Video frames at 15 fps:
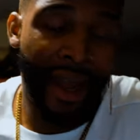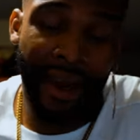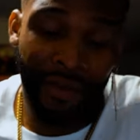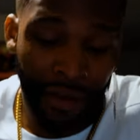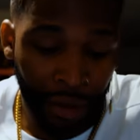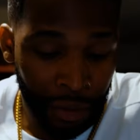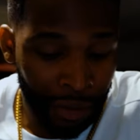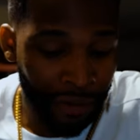I
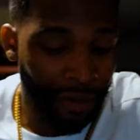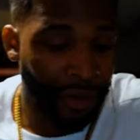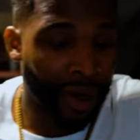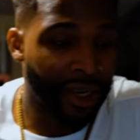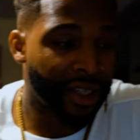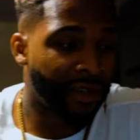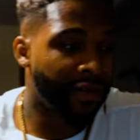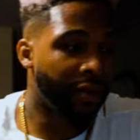feel
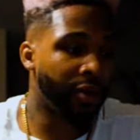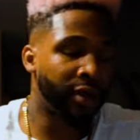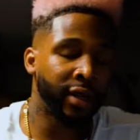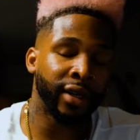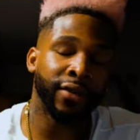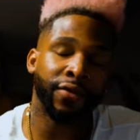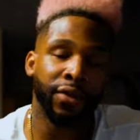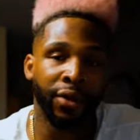refreshed, feel
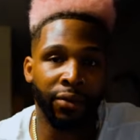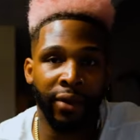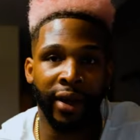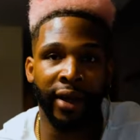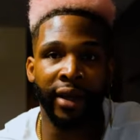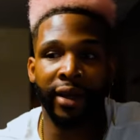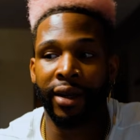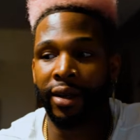good, feel
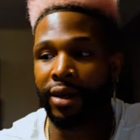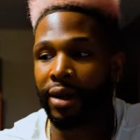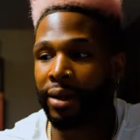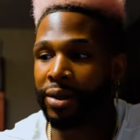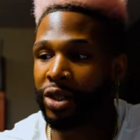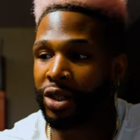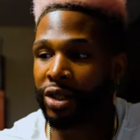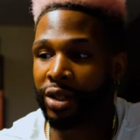ready. I
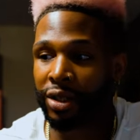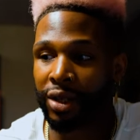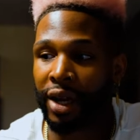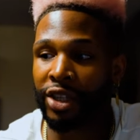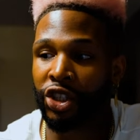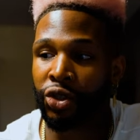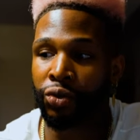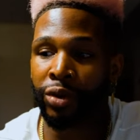just, I
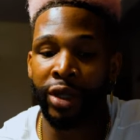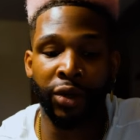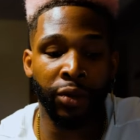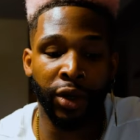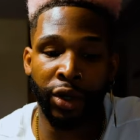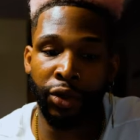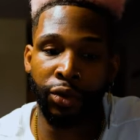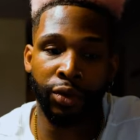just really
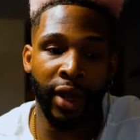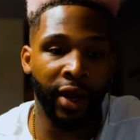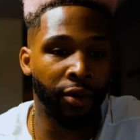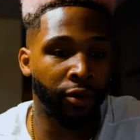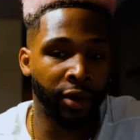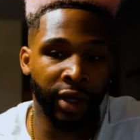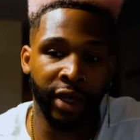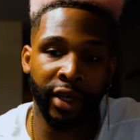want to do like
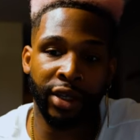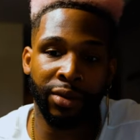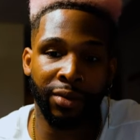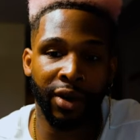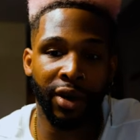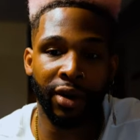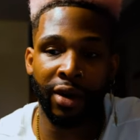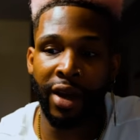really good
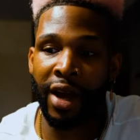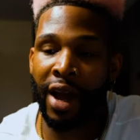tomorrow.